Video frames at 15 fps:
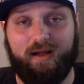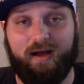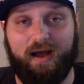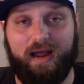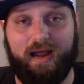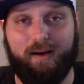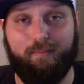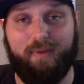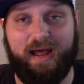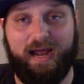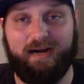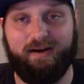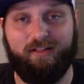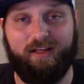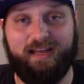I had a
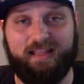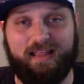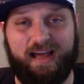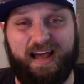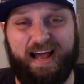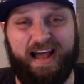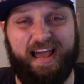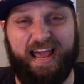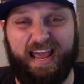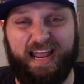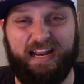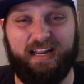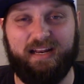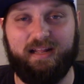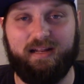Magna like that, I
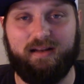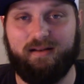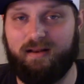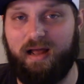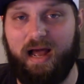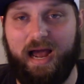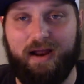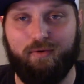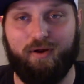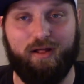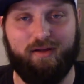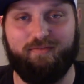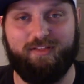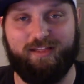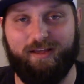hated it. I'd rather
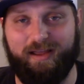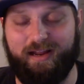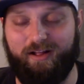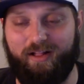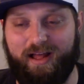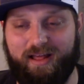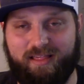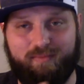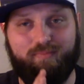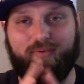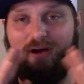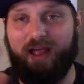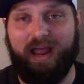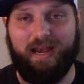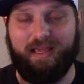have a sight glass,
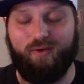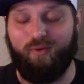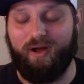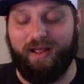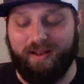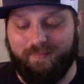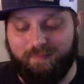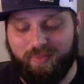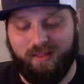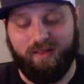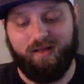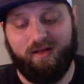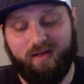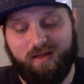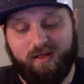but anyway.
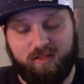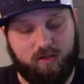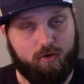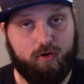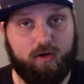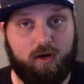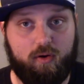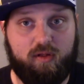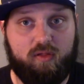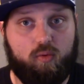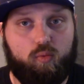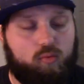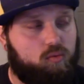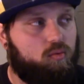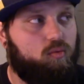So you notice,
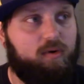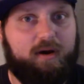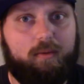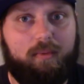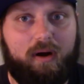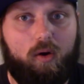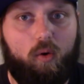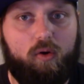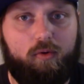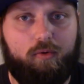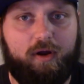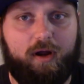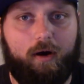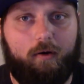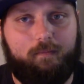where'd my oil
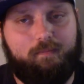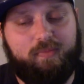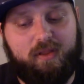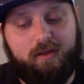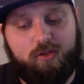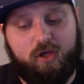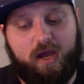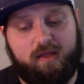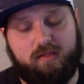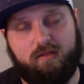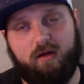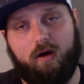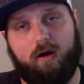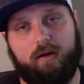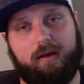go? chances
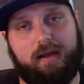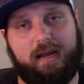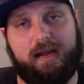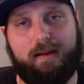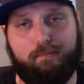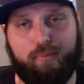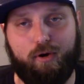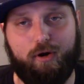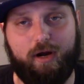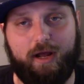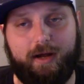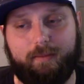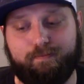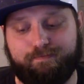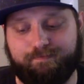are it burned
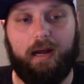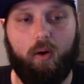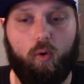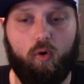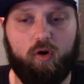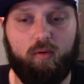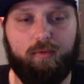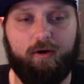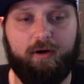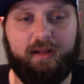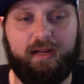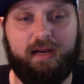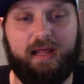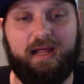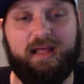up. Now oil
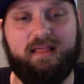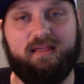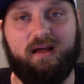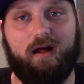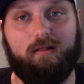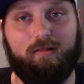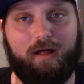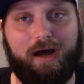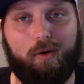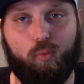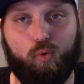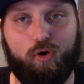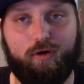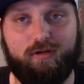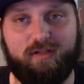burning is a lot
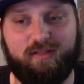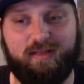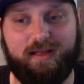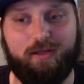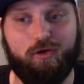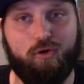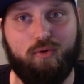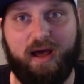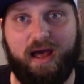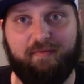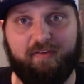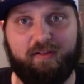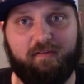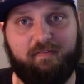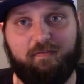worse than you
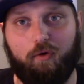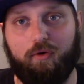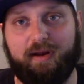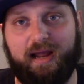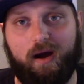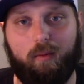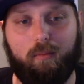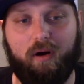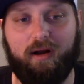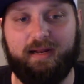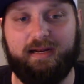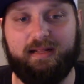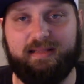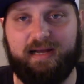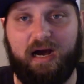having to fork out
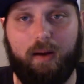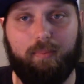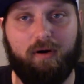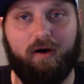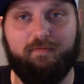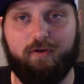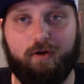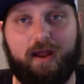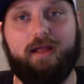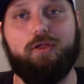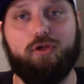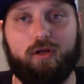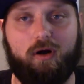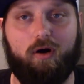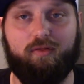money to top off your
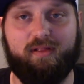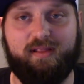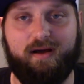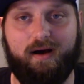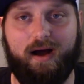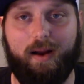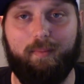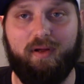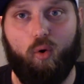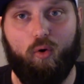engine all the time.